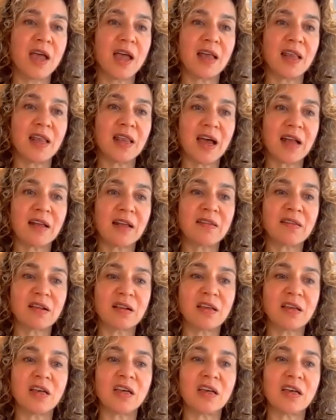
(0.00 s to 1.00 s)
And that's
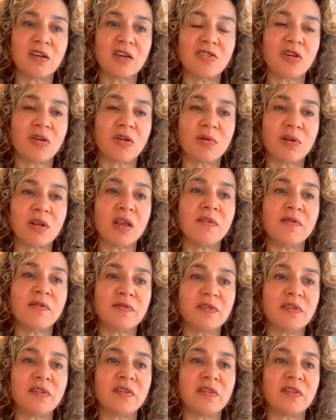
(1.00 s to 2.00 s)
the linkage I would
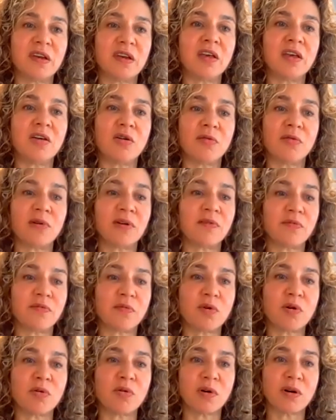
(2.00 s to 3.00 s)
love to see going
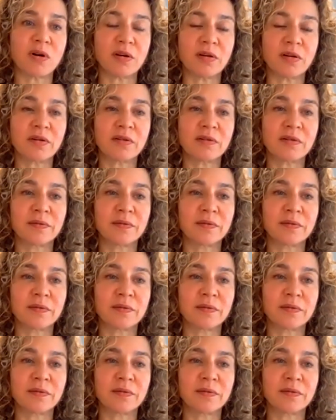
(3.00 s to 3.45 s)
forward.